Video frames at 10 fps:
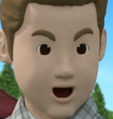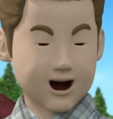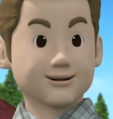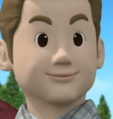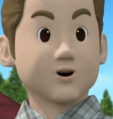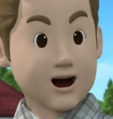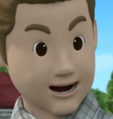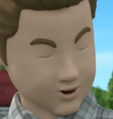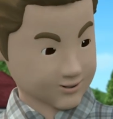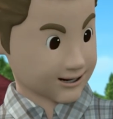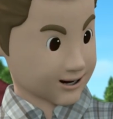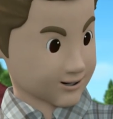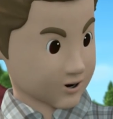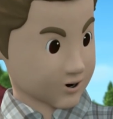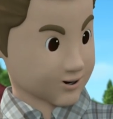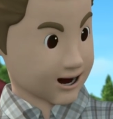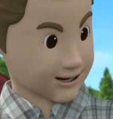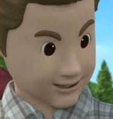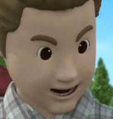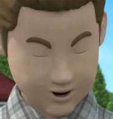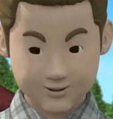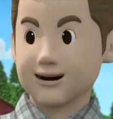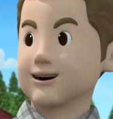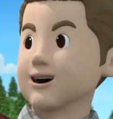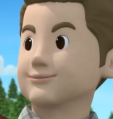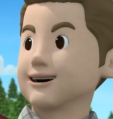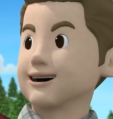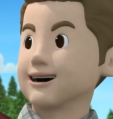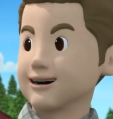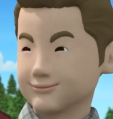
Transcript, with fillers: I've packed the lunchbox and I've got the camera.